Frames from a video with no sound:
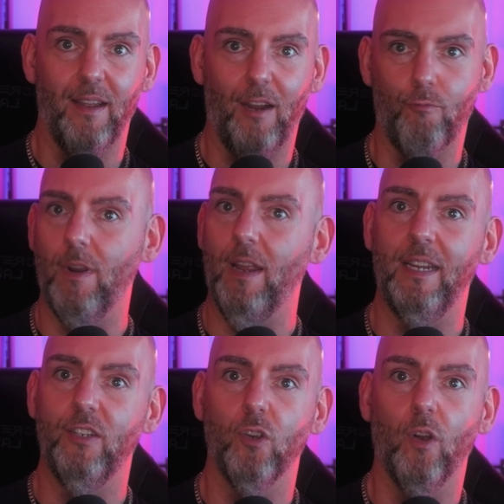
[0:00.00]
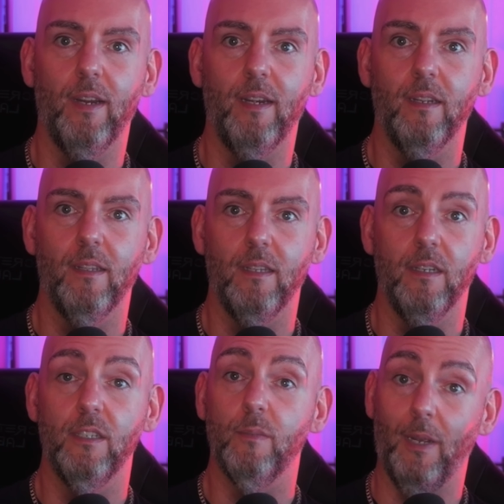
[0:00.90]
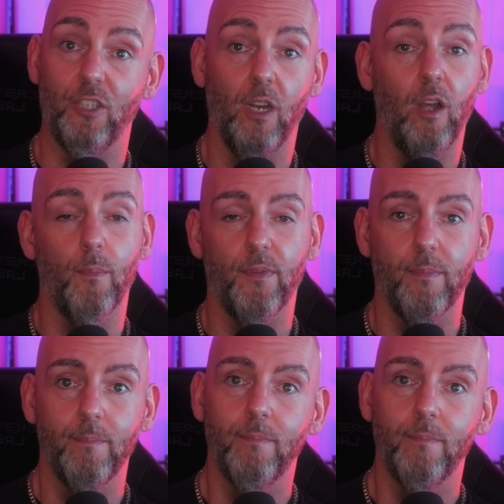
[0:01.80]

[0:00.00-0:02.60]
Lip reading: I really enjoyed the special ops.